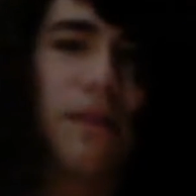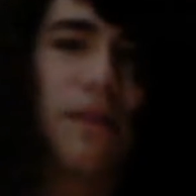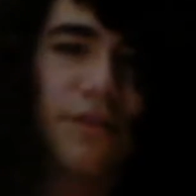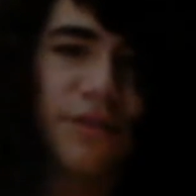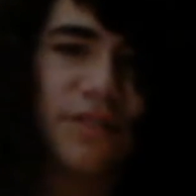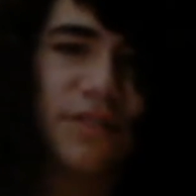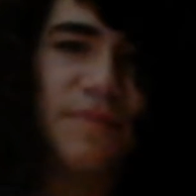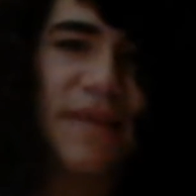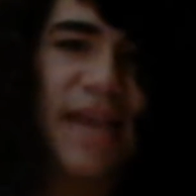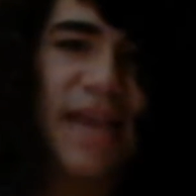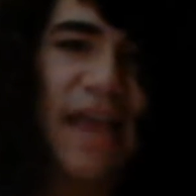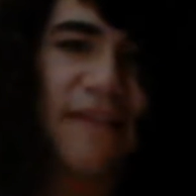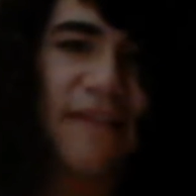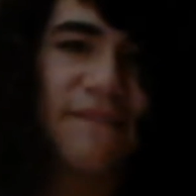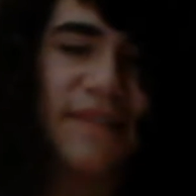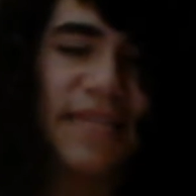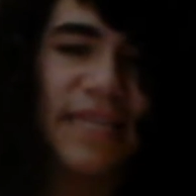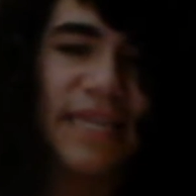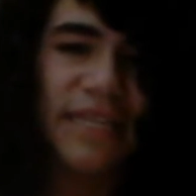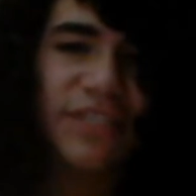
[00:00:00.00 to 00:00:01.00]
Hello, there's me,
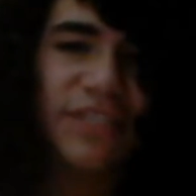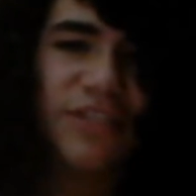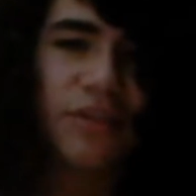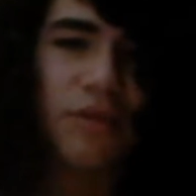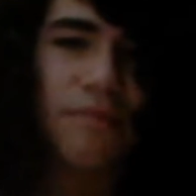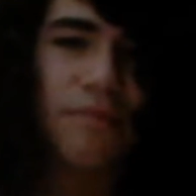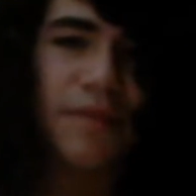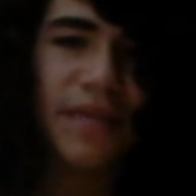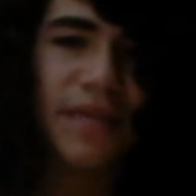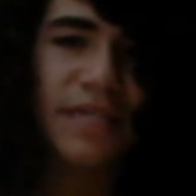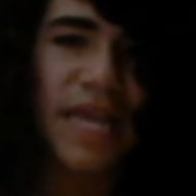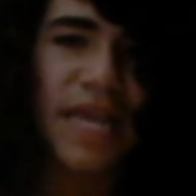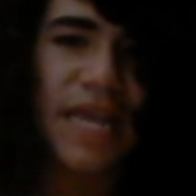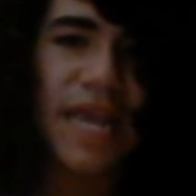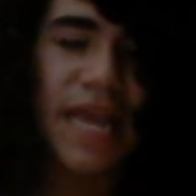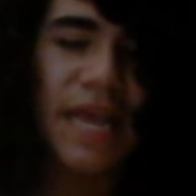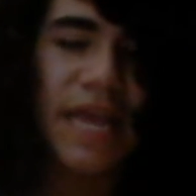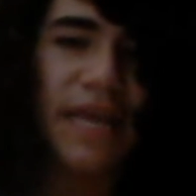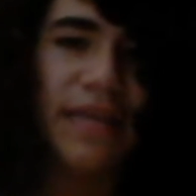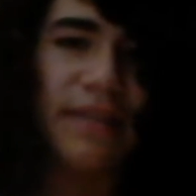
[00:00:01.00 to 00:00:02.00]
FD Gio Lopez,
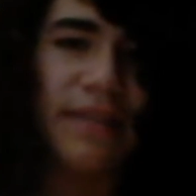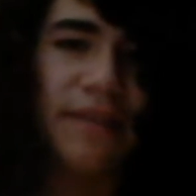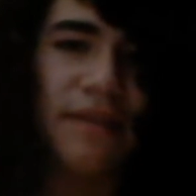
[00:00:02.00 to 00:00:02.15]
and